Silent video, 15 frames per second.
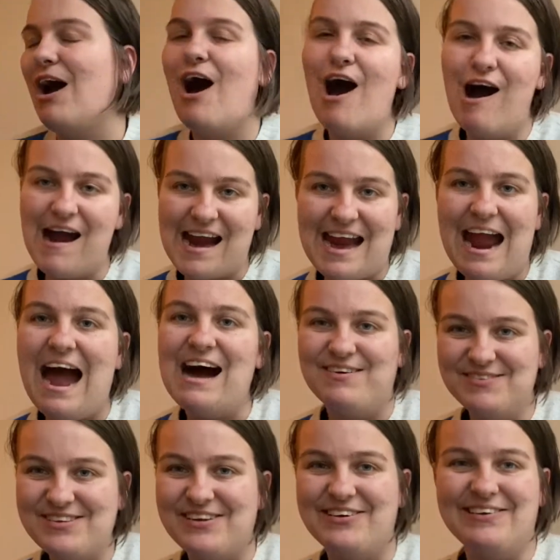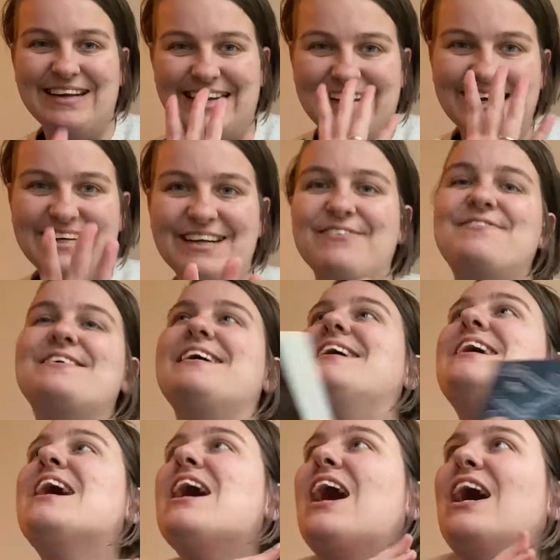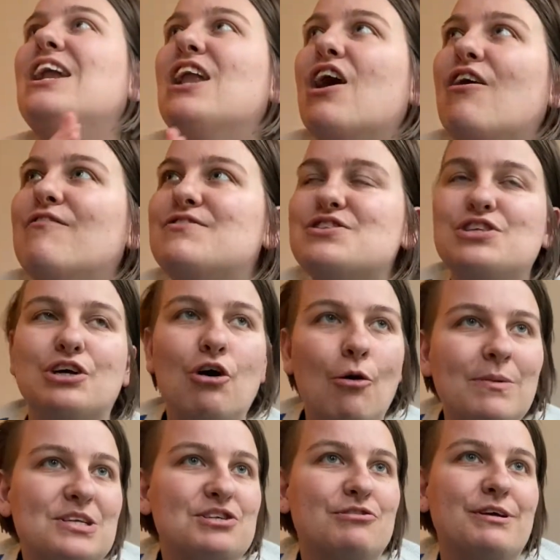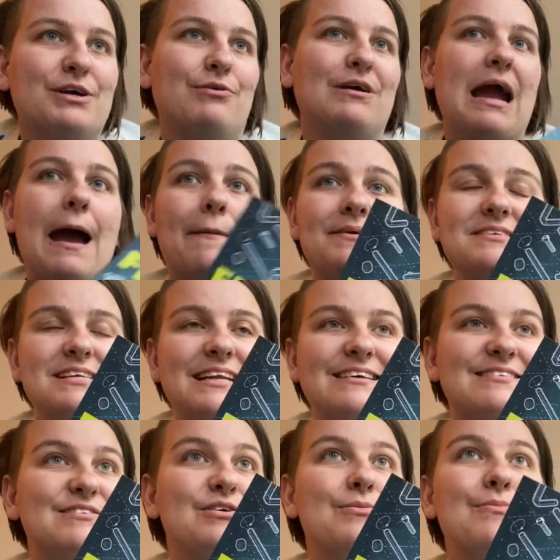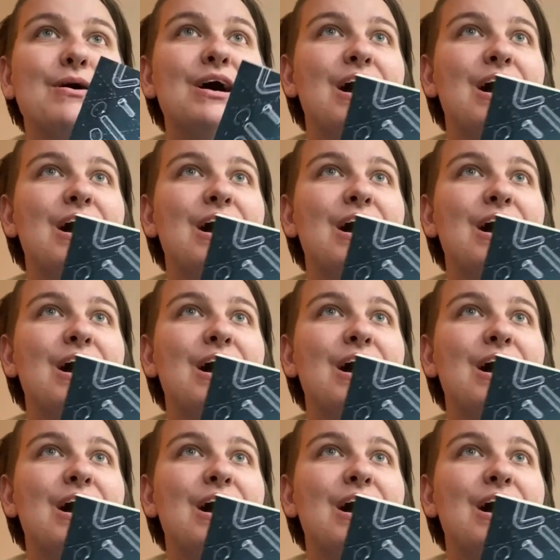I absolutely loved it. I loved the commentary on capitalism.